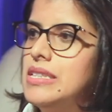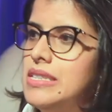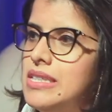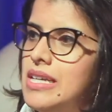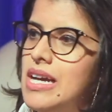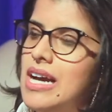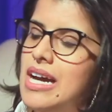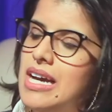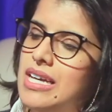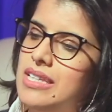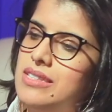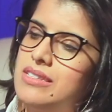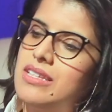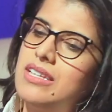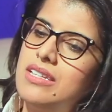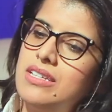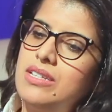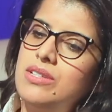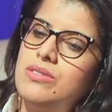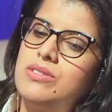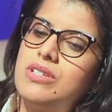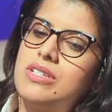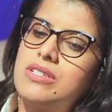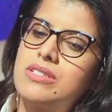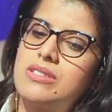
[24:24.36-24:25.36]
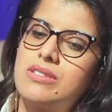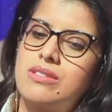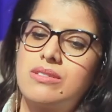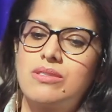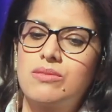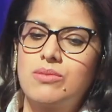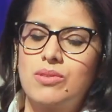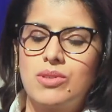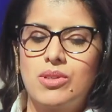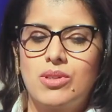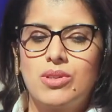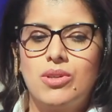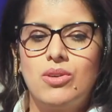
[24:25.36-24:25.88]
Yeah, and then you
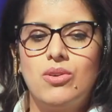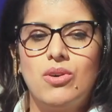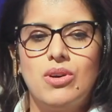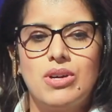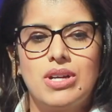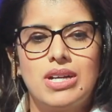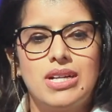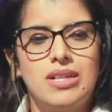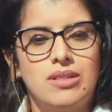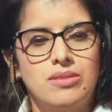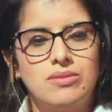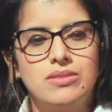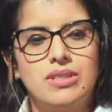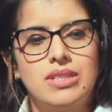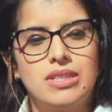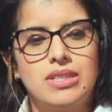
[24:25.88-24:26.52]
just go around